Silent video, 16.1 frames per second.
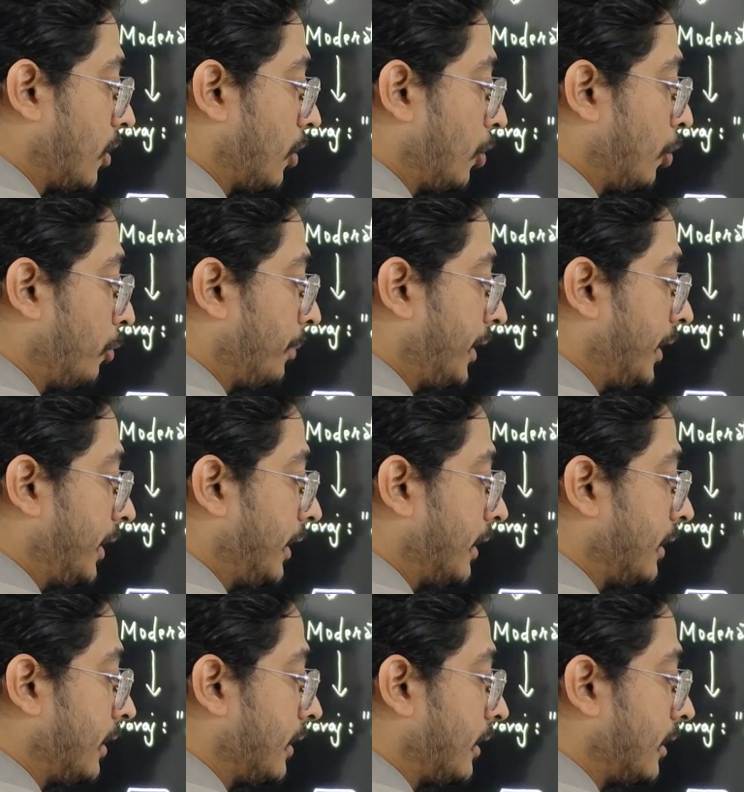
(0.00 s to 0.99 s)

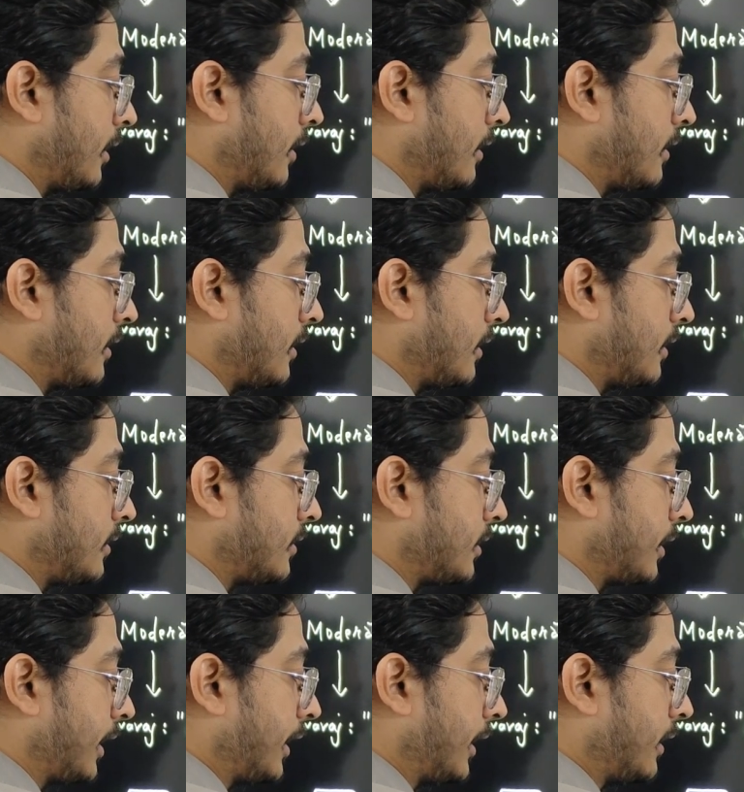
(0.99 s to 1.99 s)
dominion
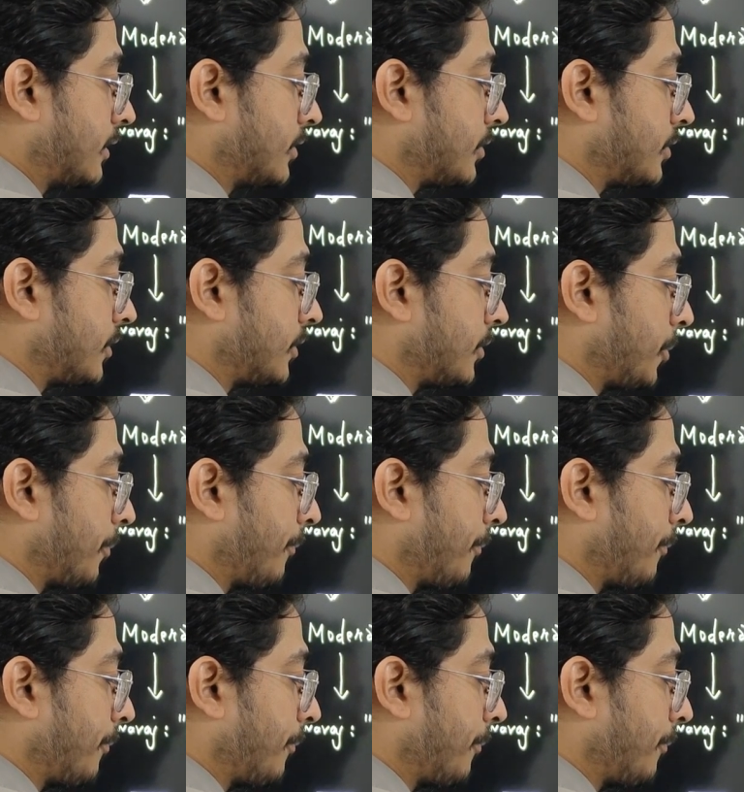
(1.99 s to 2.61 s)
status.